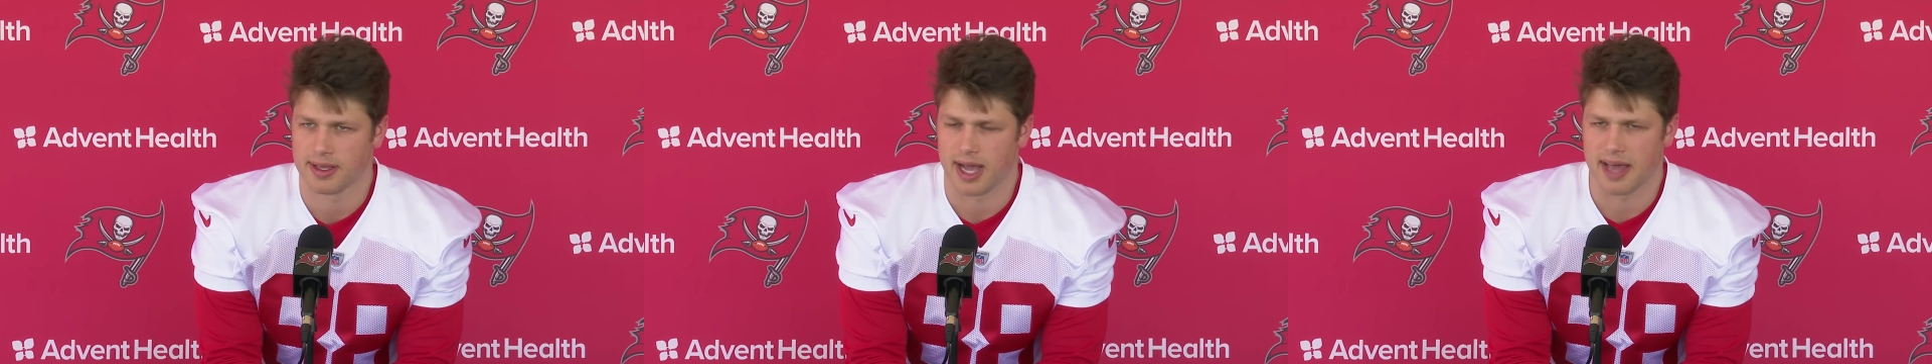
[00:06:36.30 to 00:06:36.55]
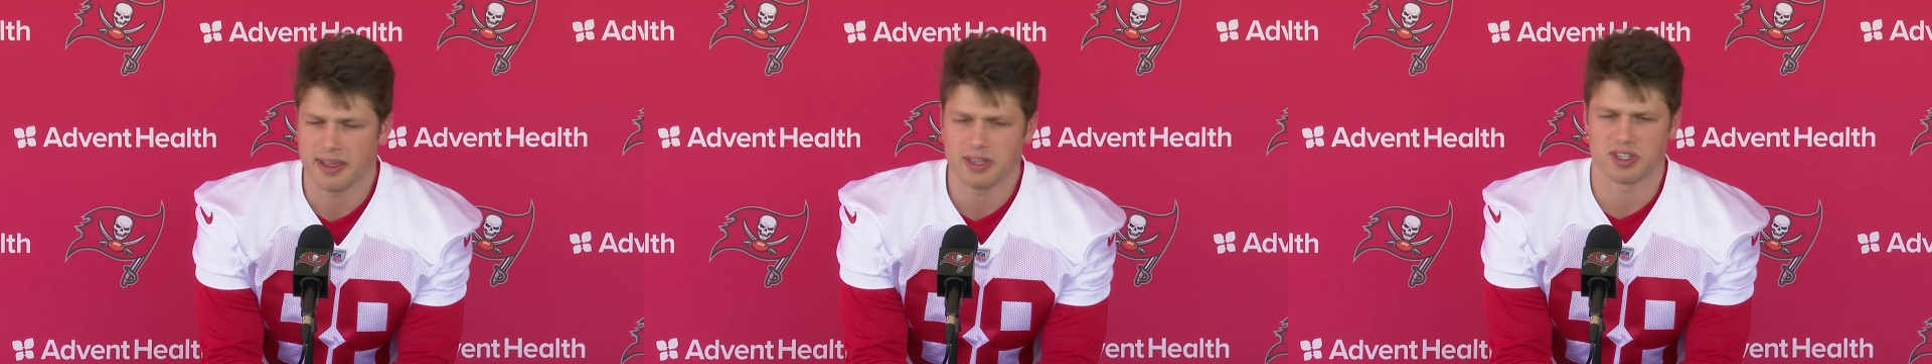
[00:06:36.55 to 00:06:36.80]

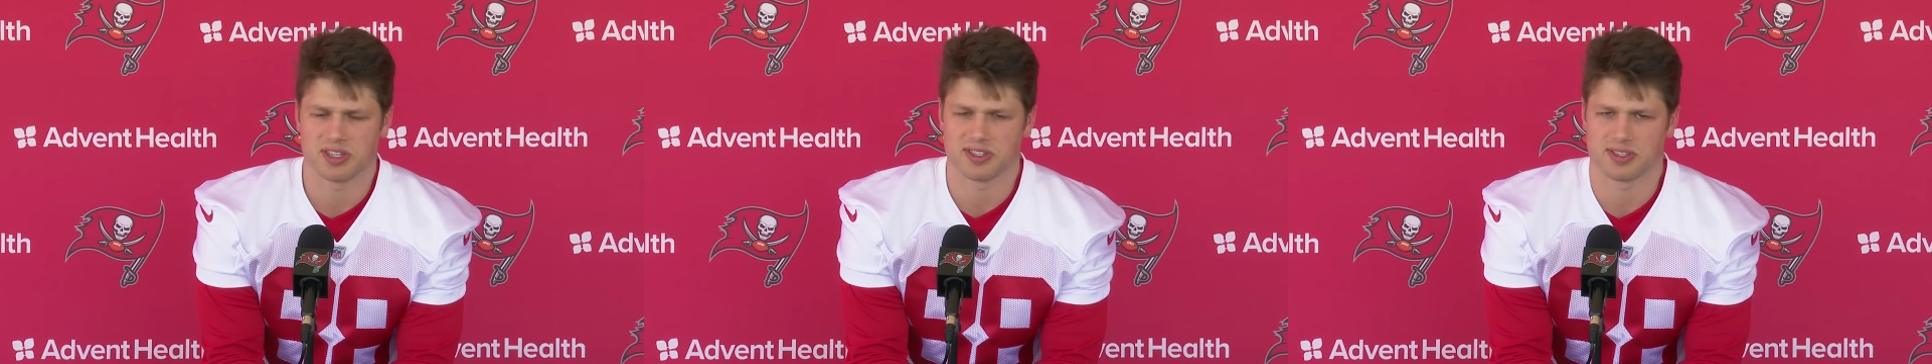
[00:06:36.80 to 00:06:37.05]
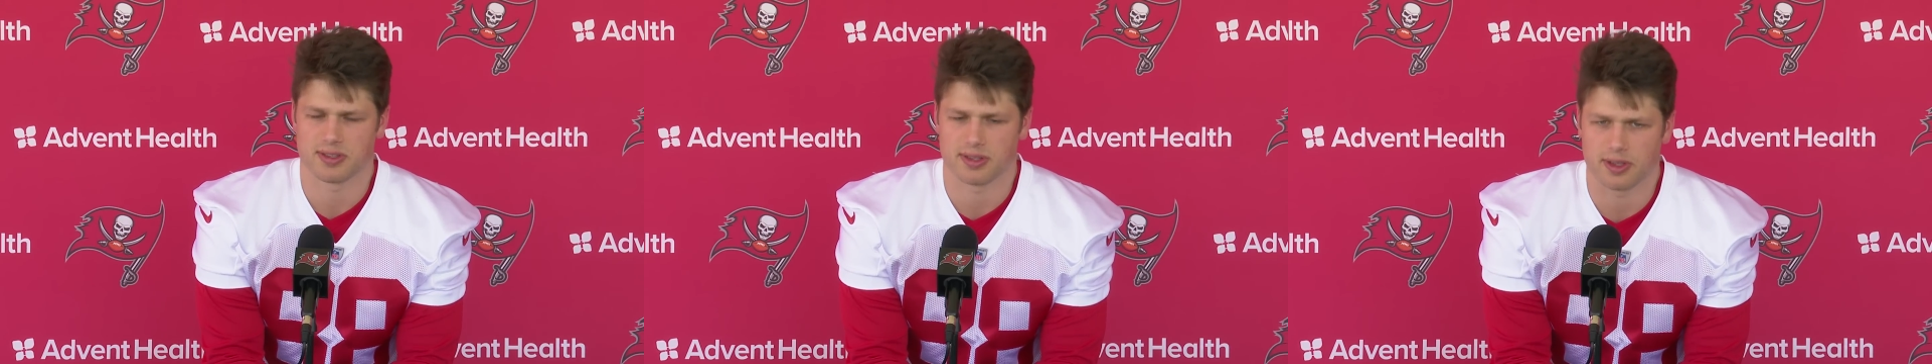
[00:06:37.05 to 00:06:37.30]
I think
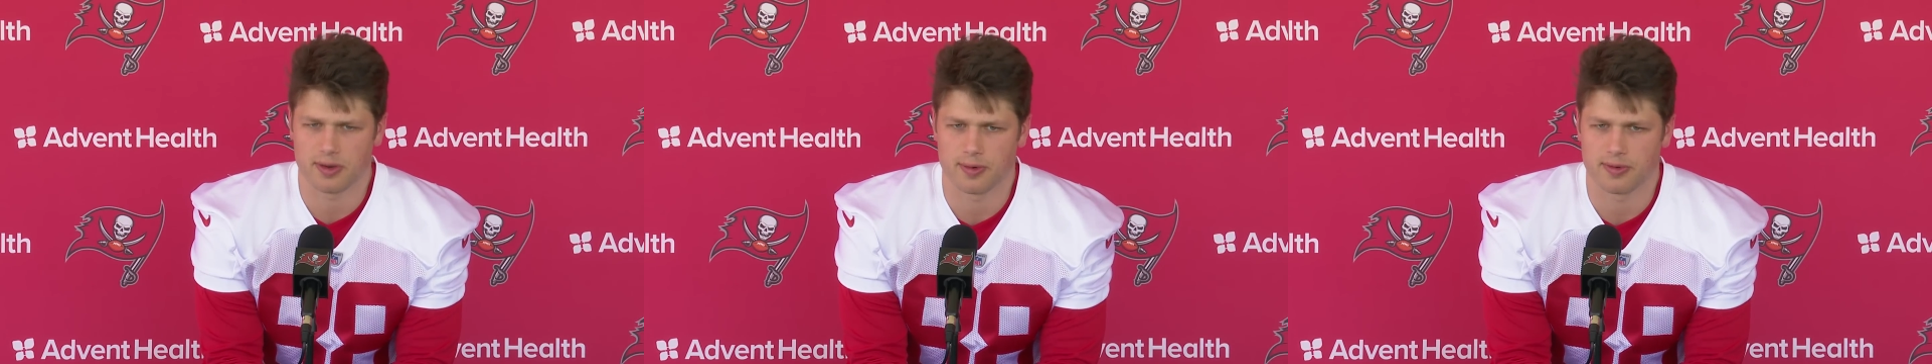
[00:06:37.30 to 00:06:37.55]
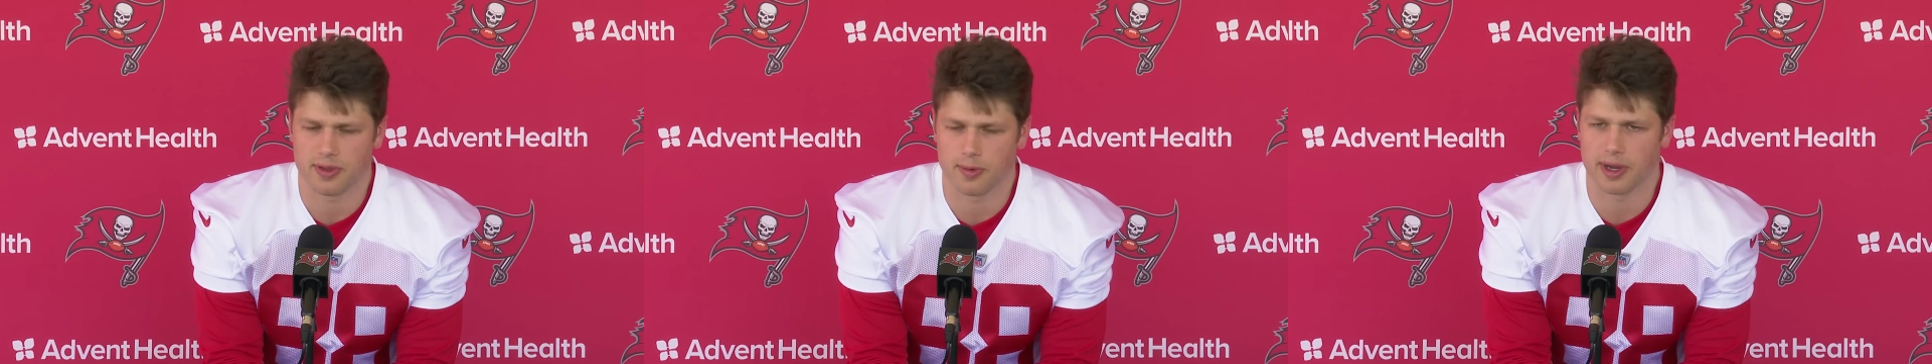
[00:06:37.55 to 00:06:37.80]
just
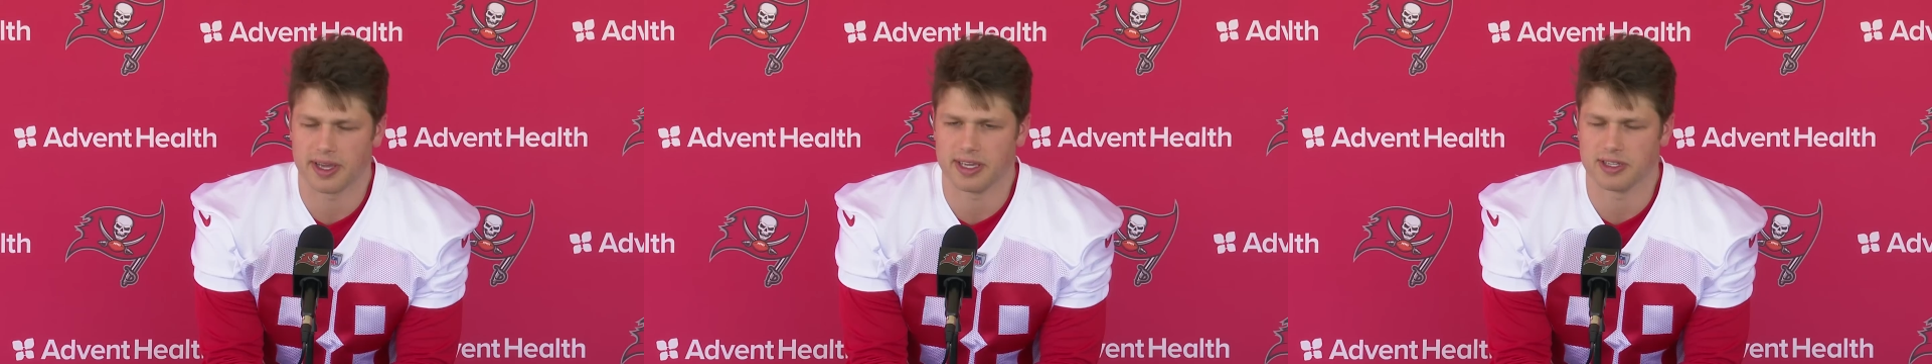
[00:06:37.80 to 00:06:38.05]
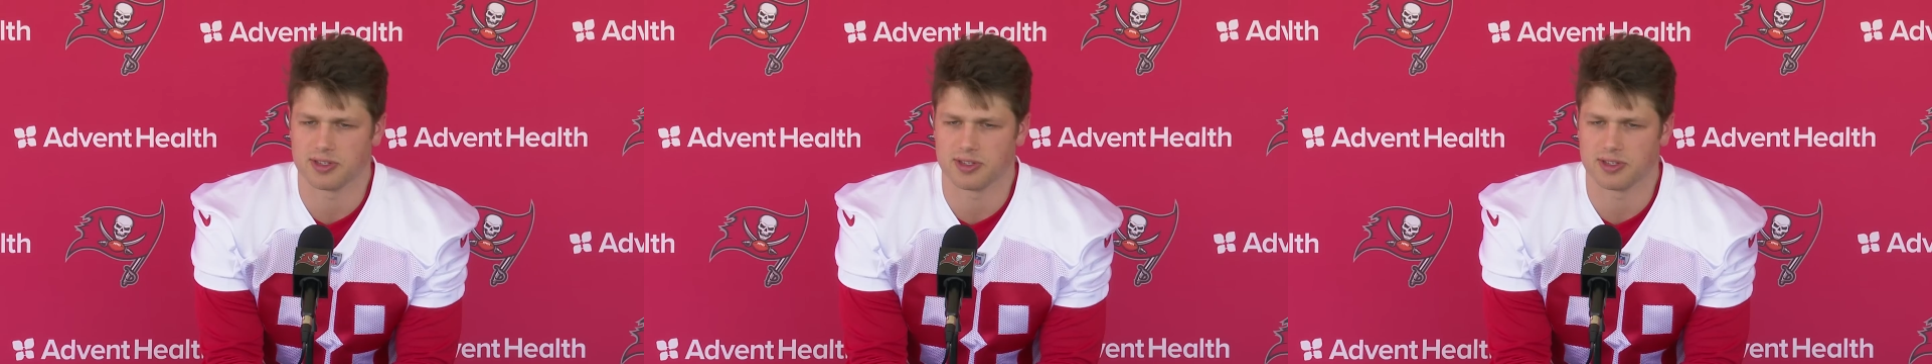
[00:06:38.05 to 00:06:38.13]
the way he